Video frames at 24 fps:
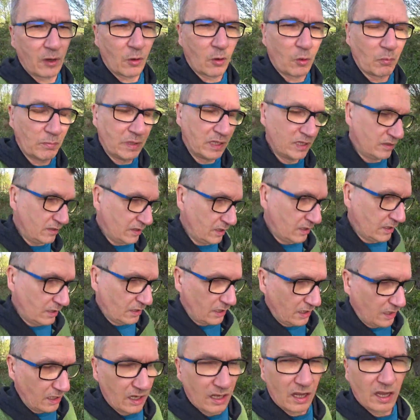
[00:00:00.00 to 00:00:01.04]
home
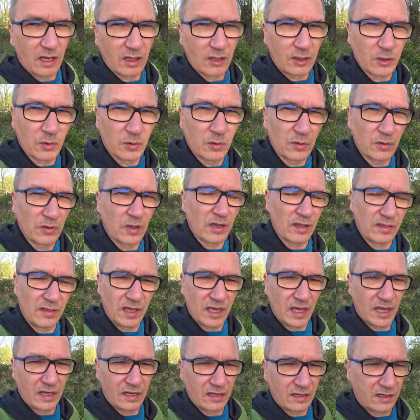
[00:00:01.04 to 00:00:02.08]
and do
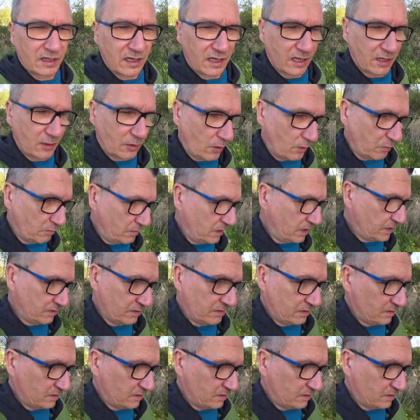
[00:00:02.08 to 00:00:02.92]
the editing at home.